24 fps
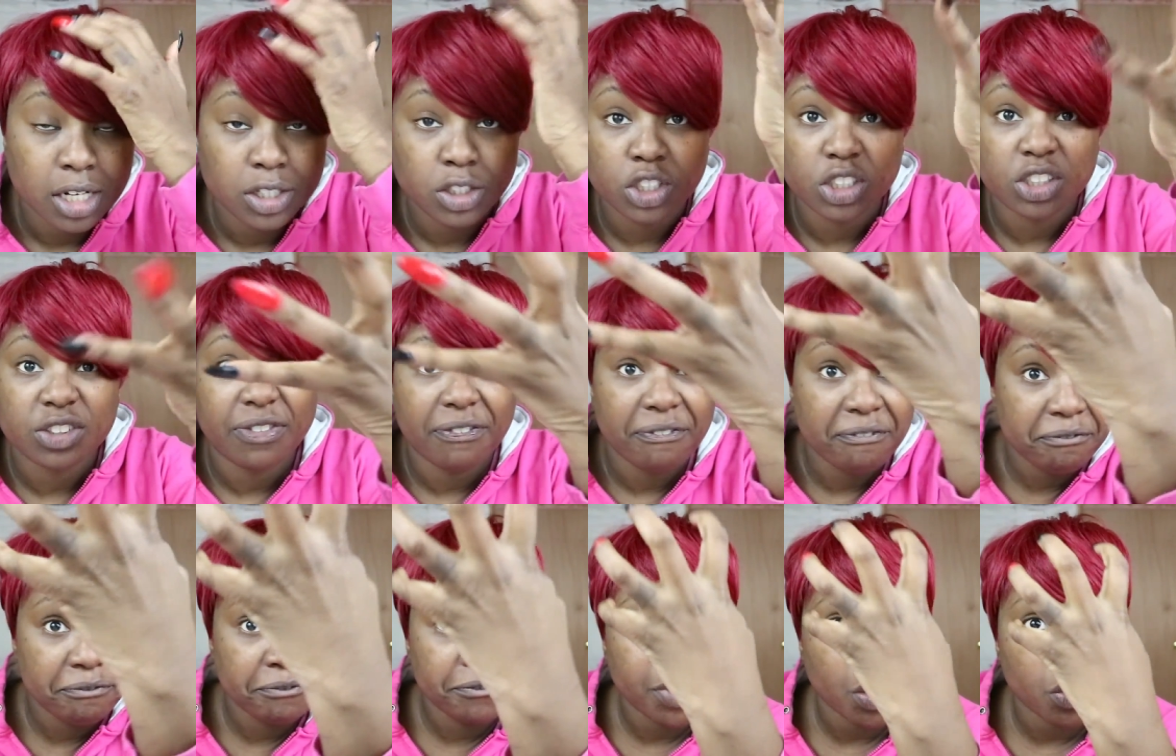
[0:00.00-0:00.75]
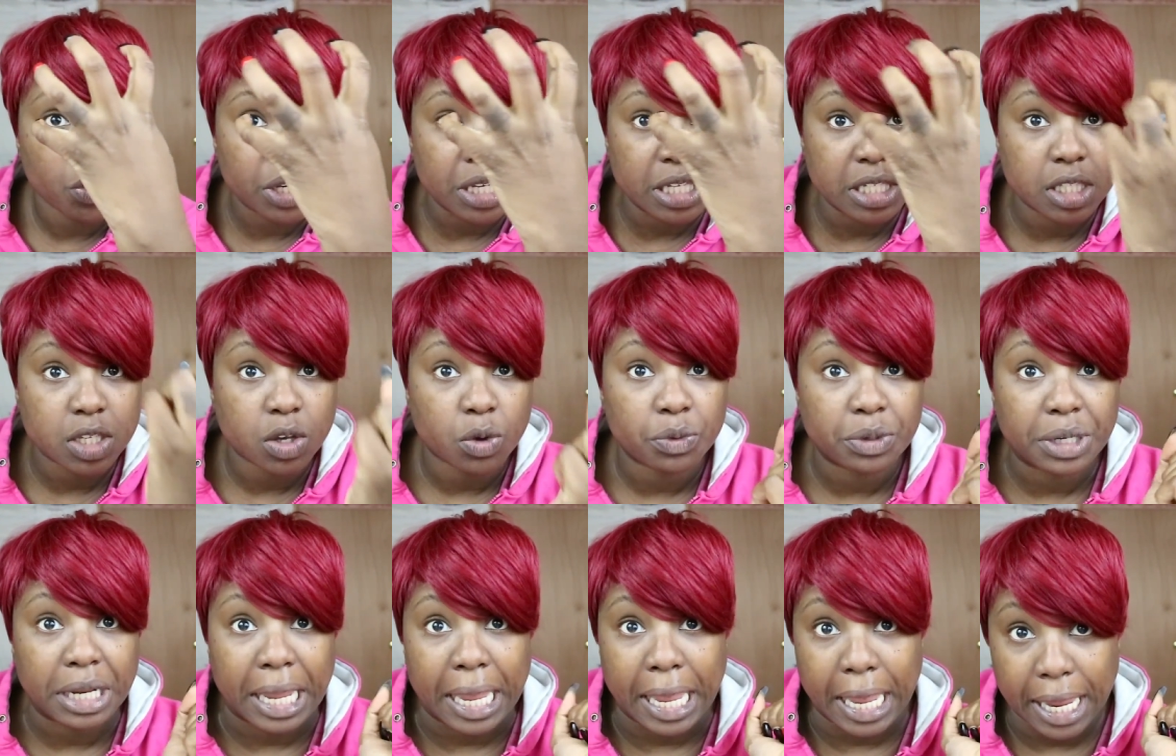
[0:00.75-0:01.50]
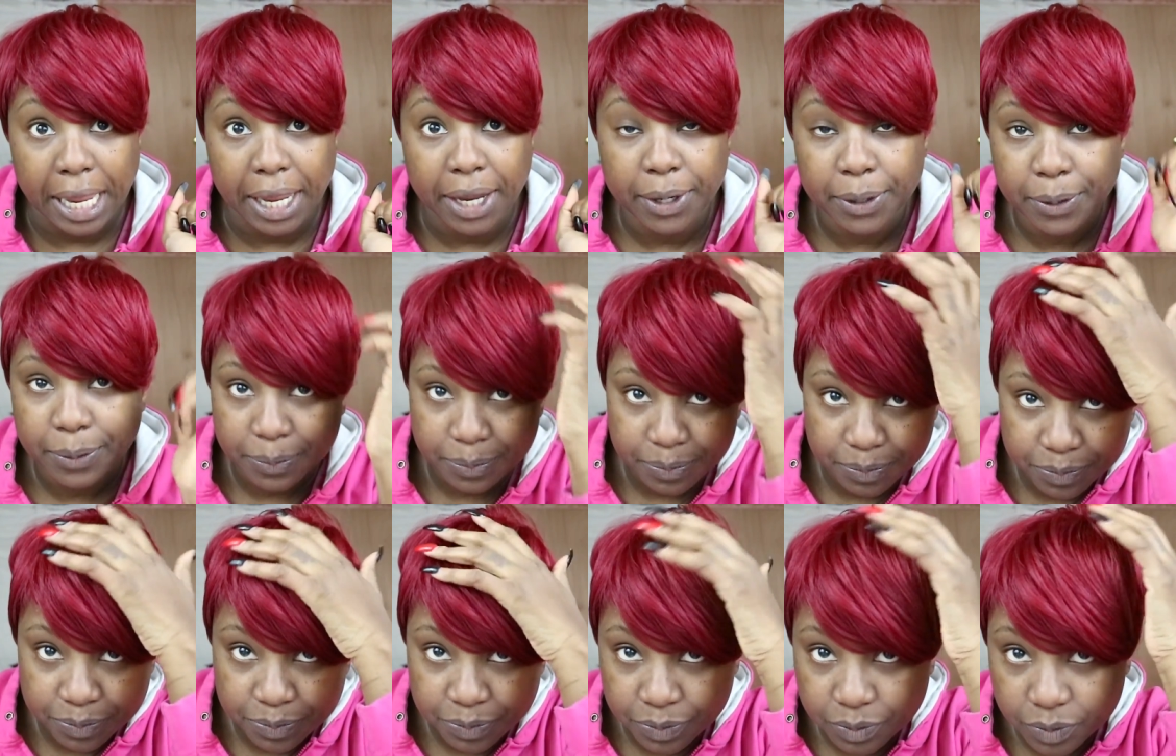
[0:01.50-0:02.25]
Just focused on the hair.
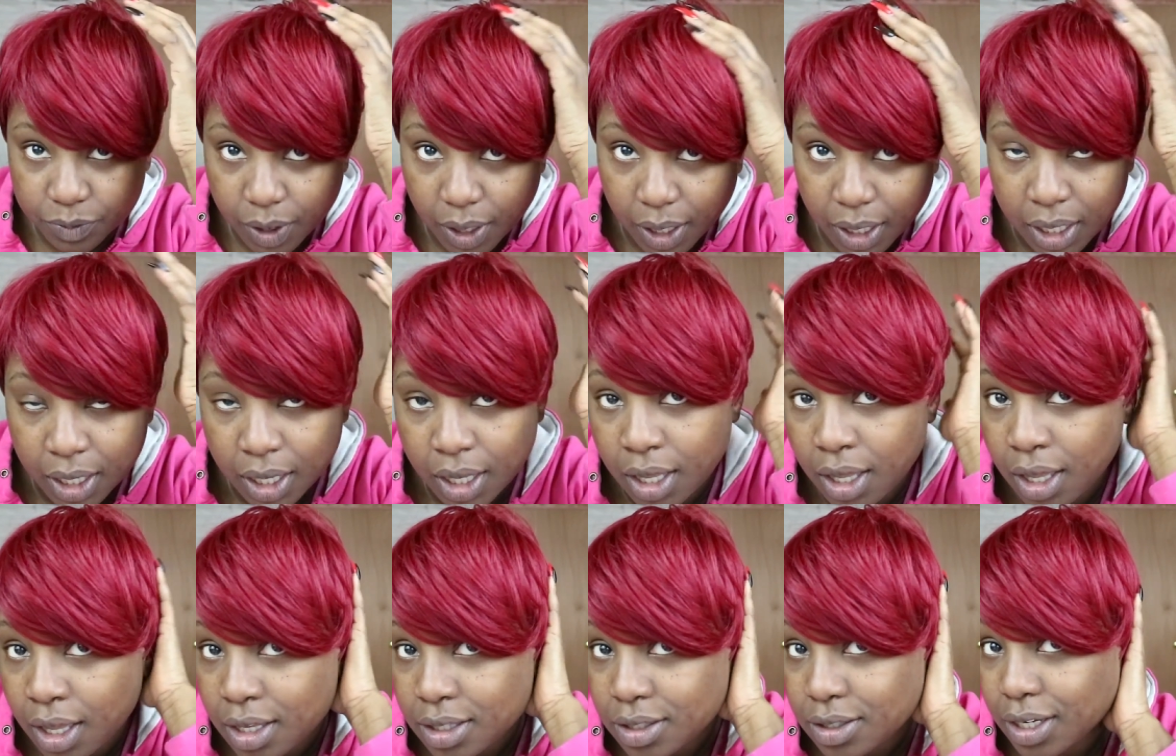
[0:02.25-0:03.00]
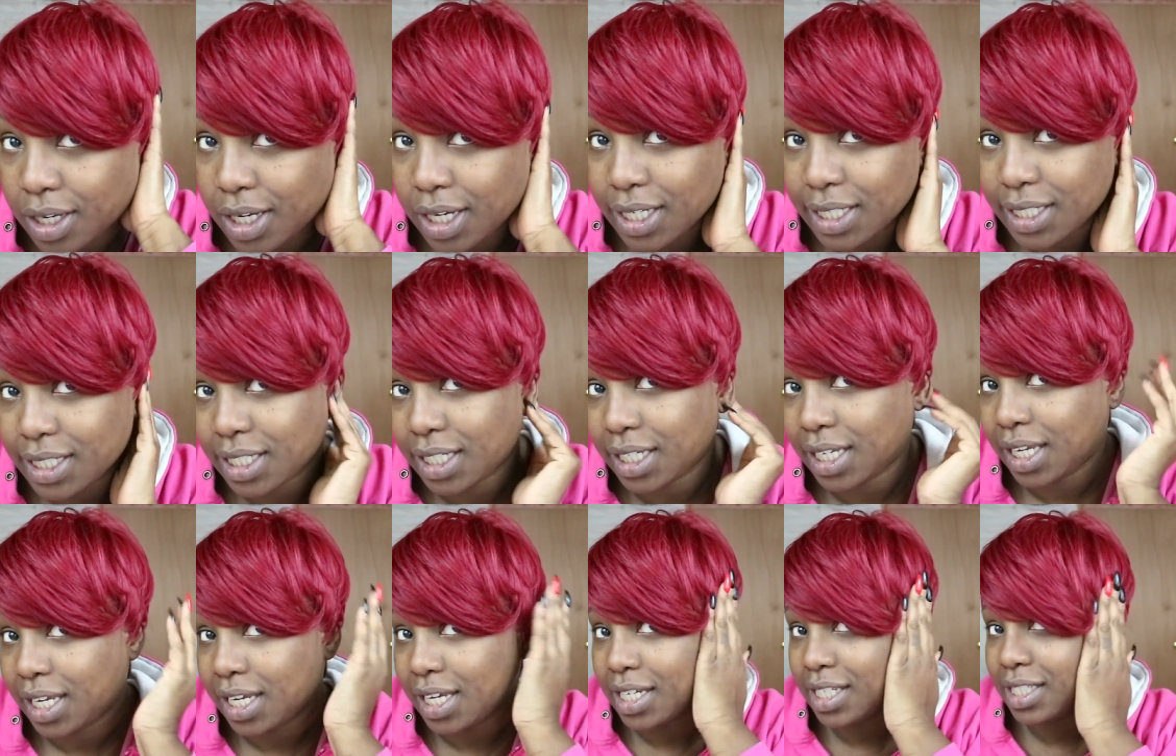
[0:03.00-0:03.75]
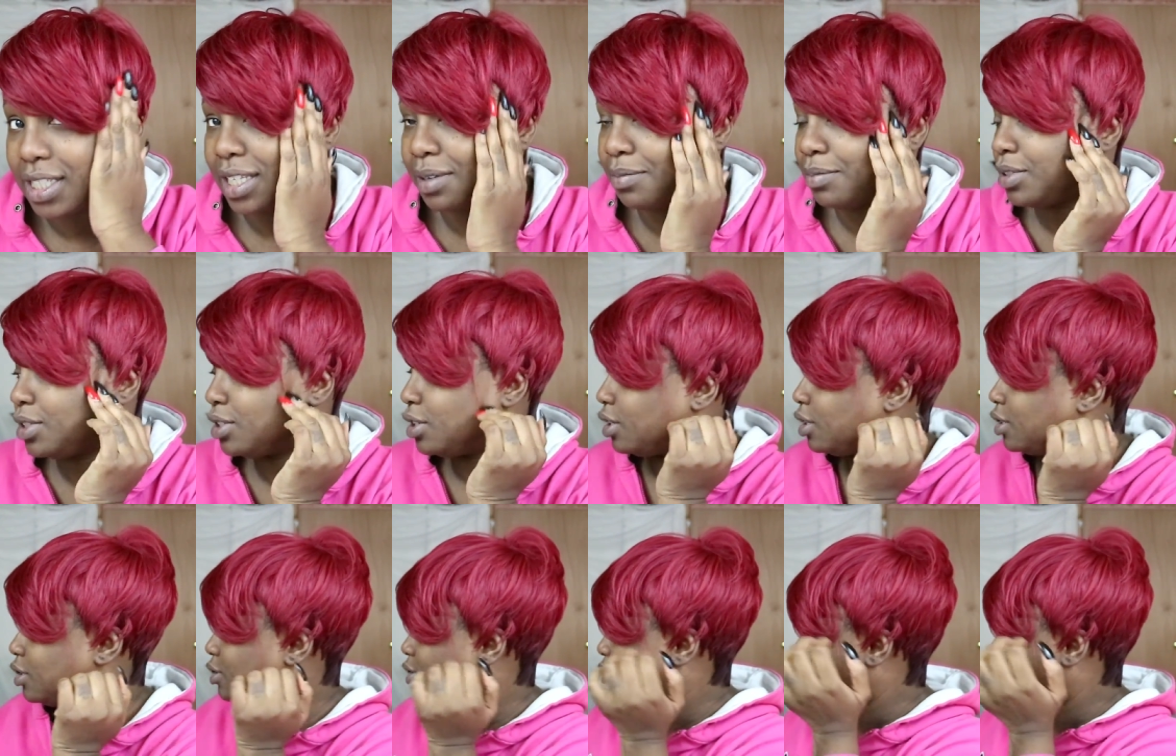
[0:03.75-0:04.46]
Okay, so here she is. Let me show you